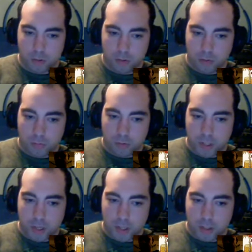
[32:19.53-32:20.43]

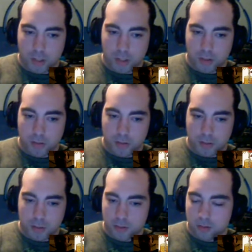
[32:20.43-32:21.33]
regain his
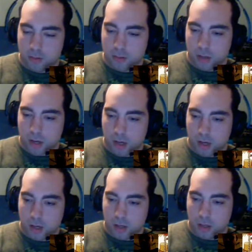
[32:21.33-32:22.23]

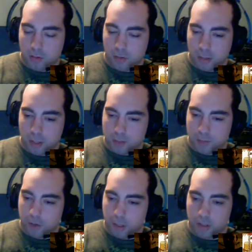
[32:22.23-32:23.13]
footing,